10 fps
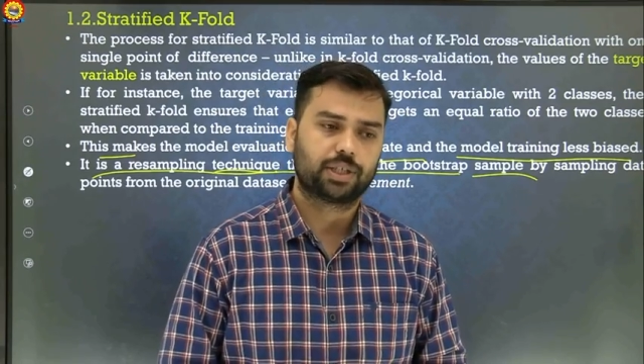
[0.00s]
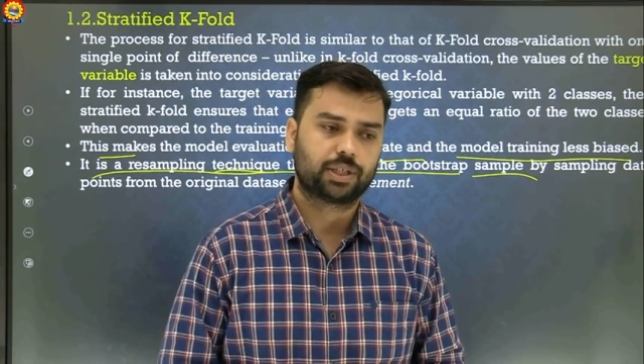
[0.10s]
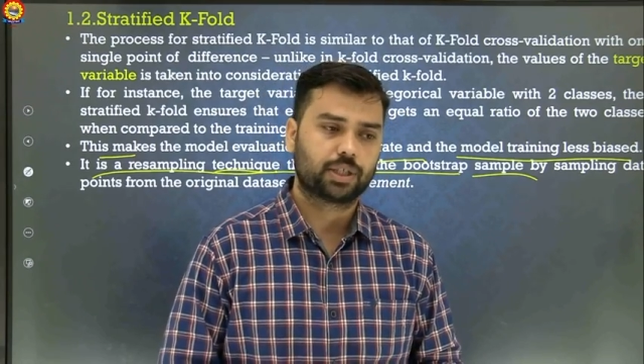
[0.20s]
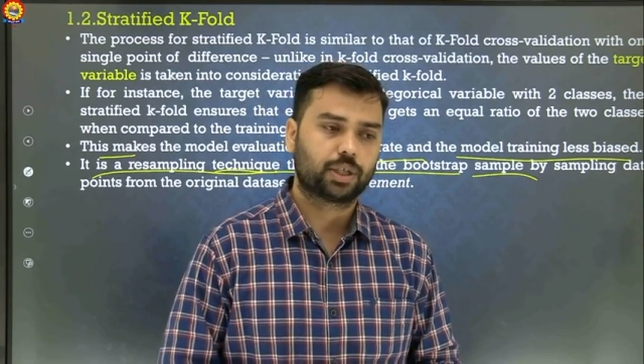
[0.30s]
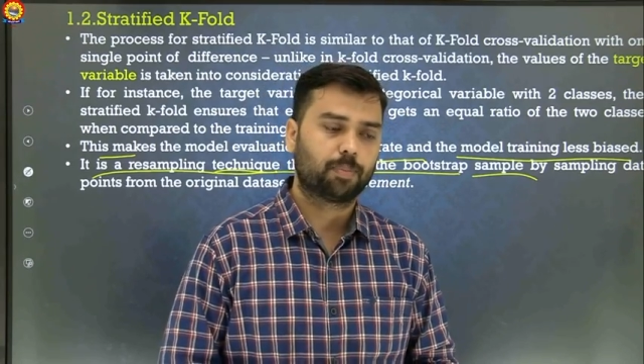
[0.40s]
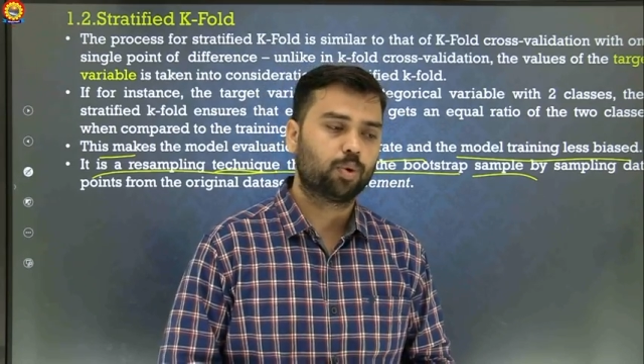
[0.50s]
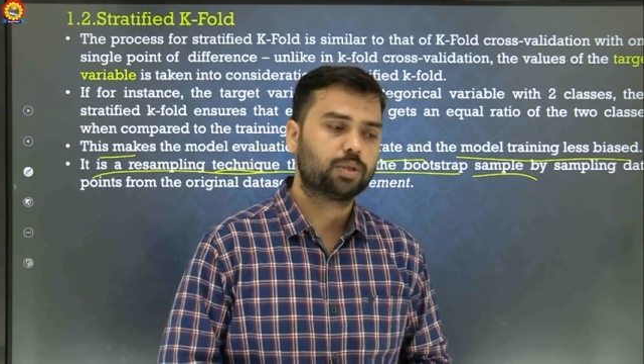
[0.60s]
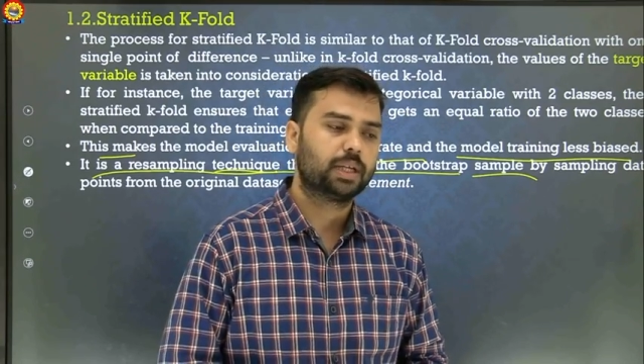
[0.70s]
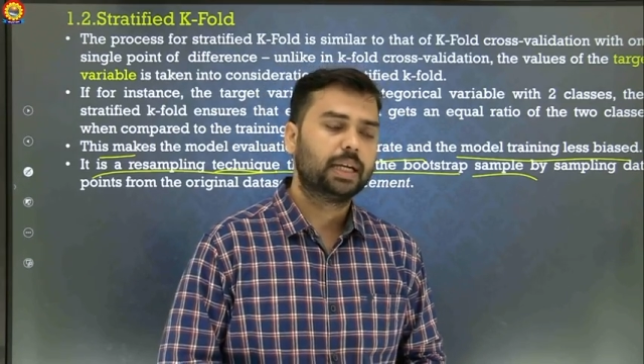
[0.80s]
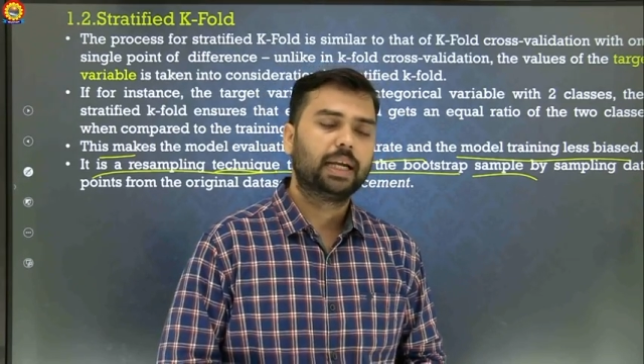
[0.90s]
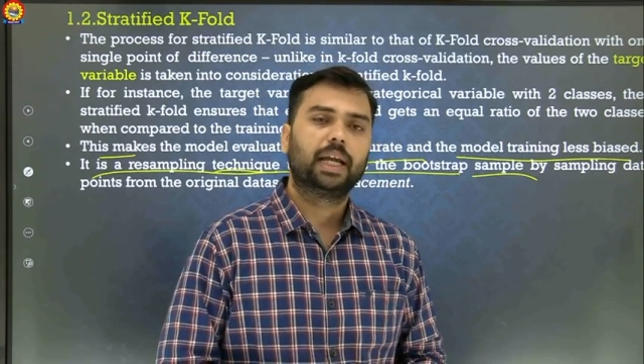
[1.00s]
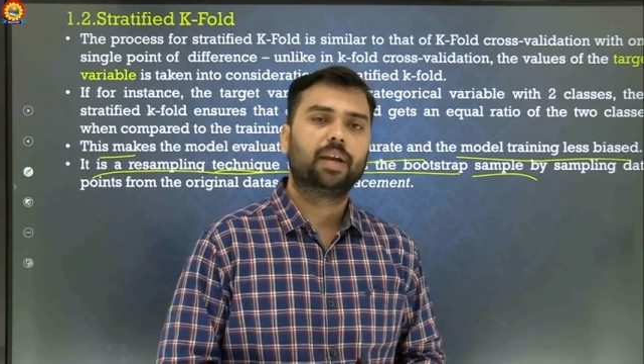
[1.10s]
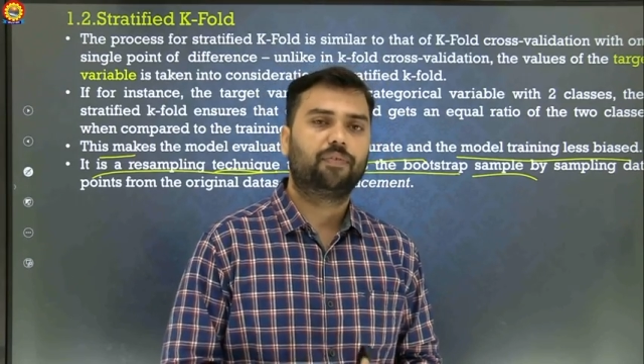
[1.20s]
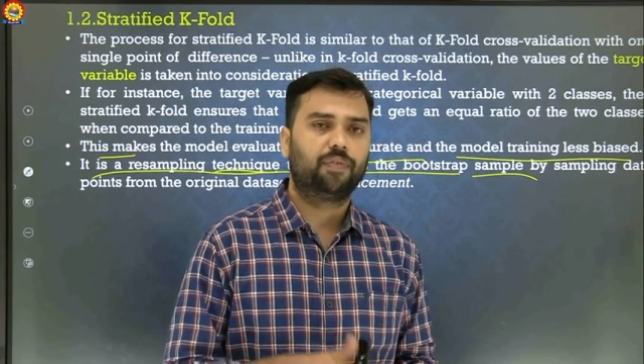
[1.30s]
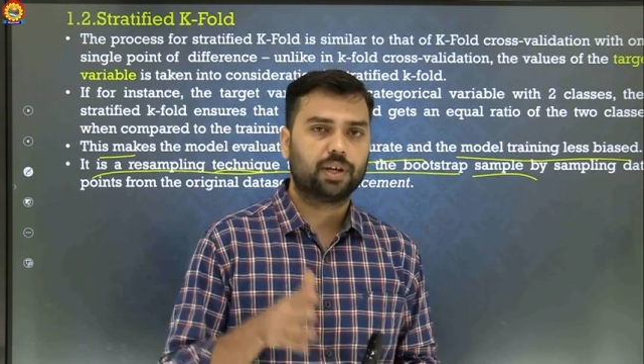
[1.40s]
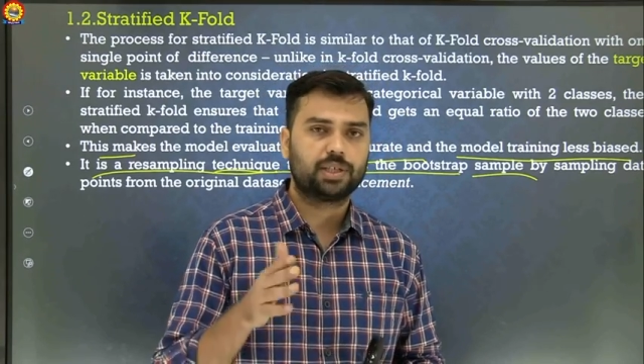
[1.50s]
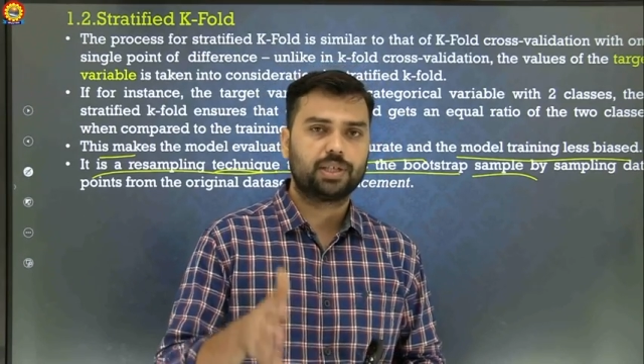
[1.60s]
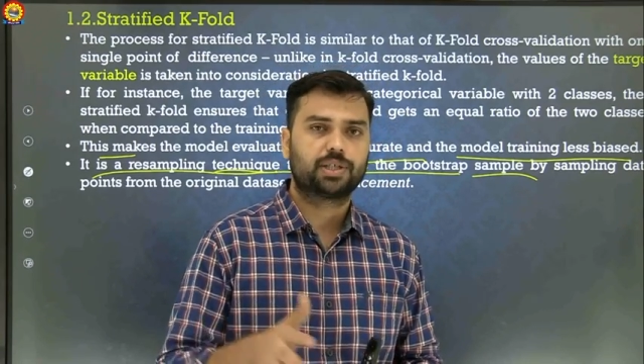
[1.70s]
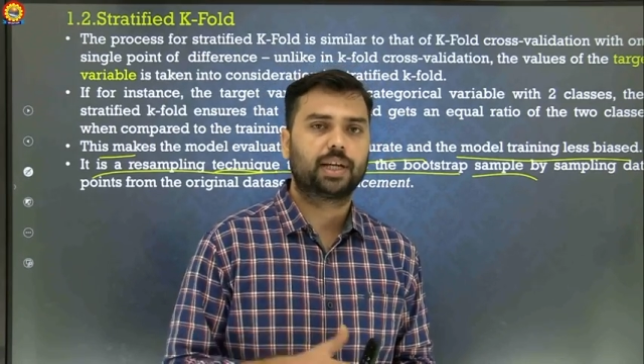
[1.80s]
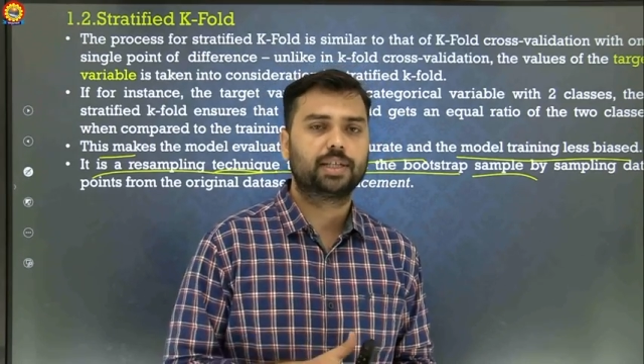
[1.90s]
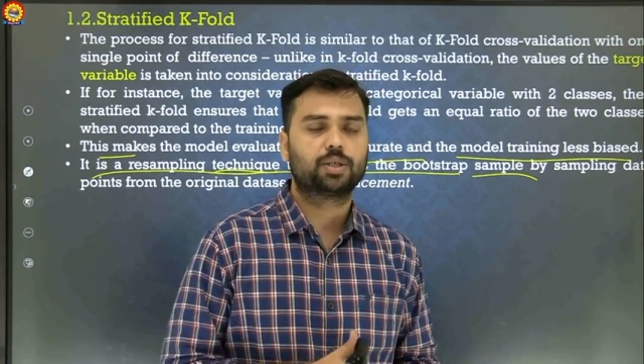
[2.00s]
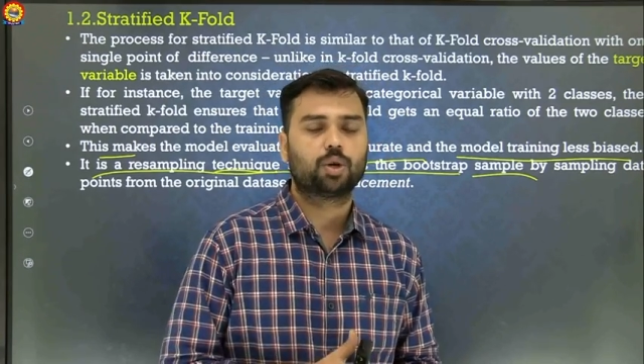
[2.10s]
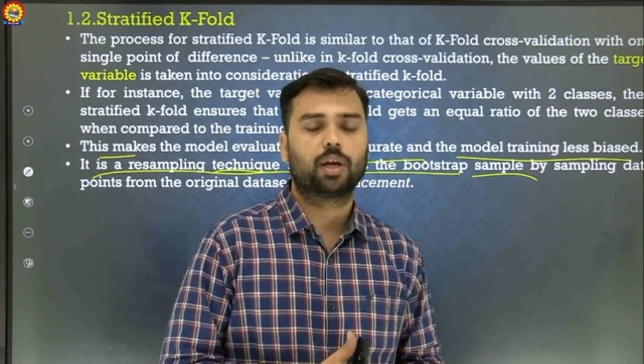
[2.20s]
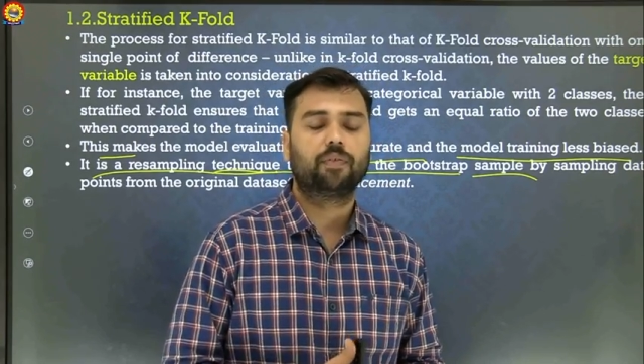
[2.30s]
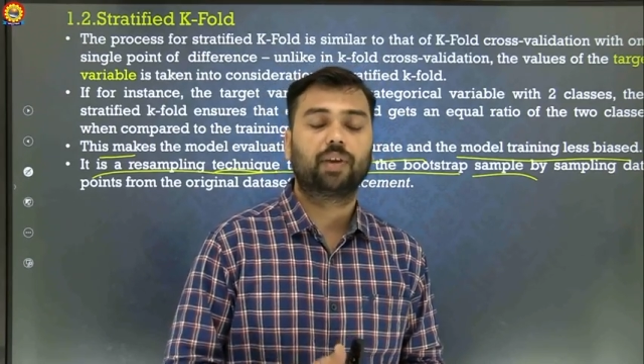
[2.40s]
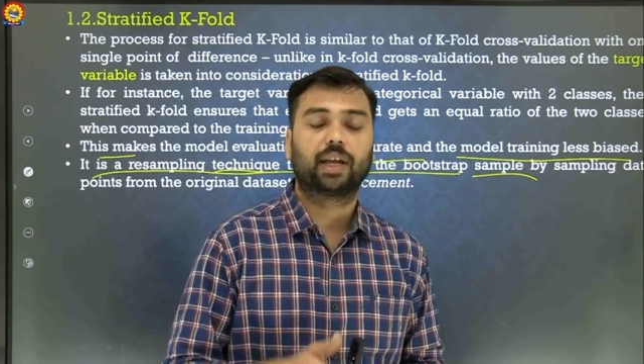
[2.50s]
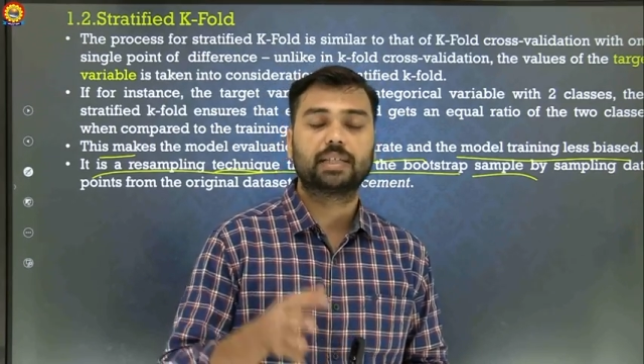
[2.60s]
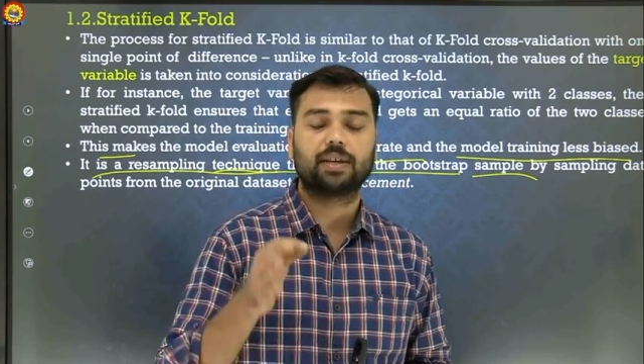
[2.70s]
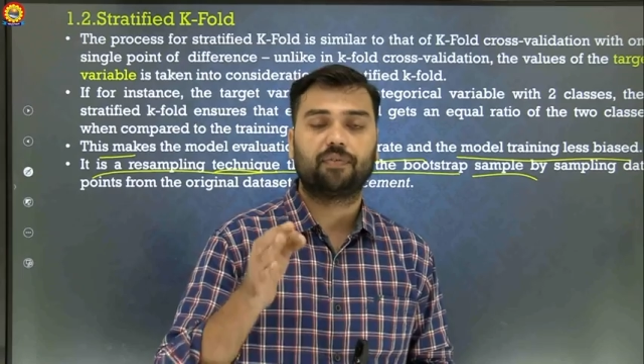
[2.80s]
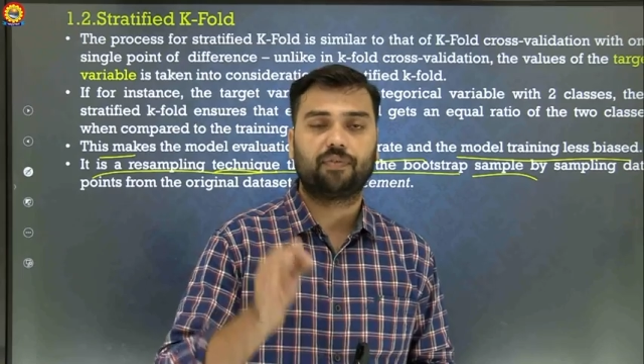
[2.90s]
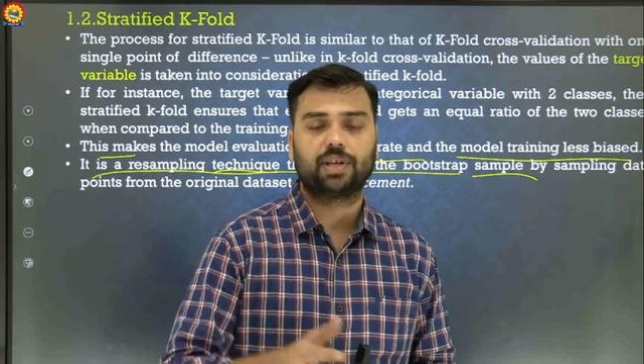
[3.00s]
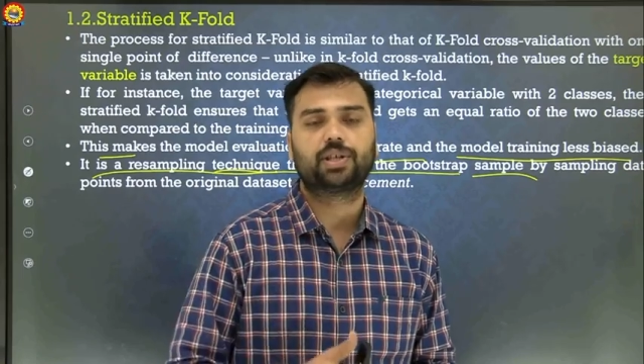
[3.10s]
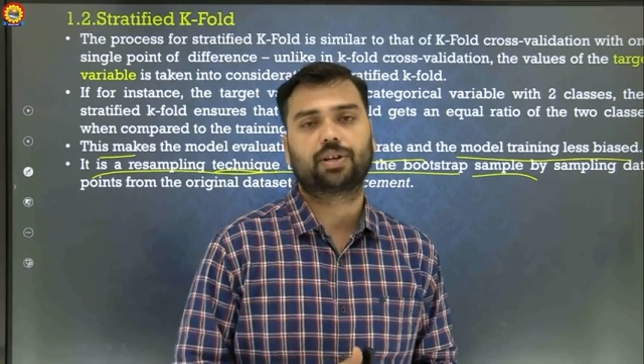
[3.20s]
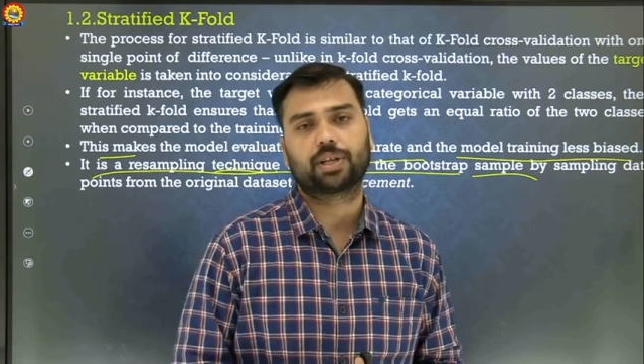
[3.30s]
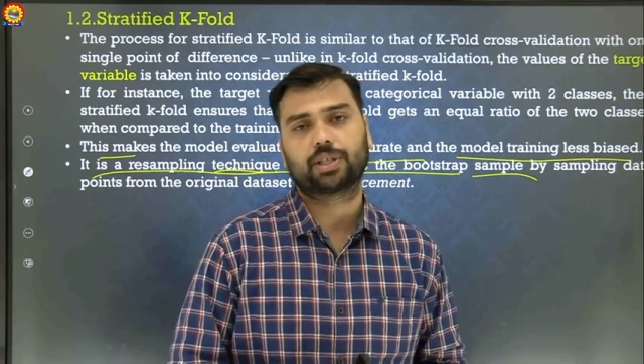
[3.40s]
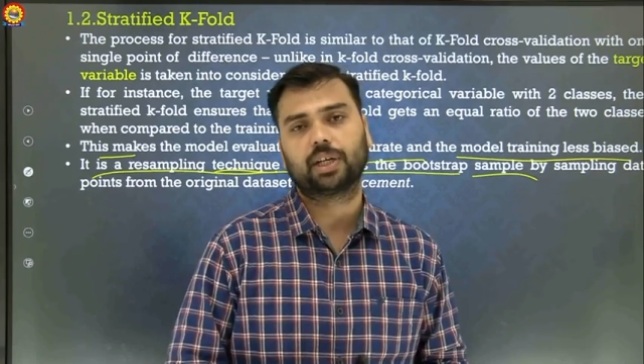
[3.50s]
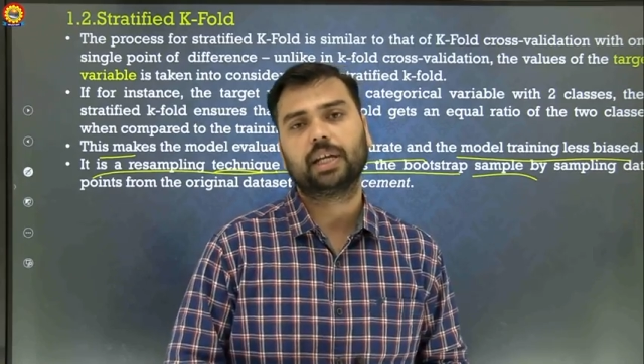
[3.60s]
Suppose in a first instance, or we can say first iteration,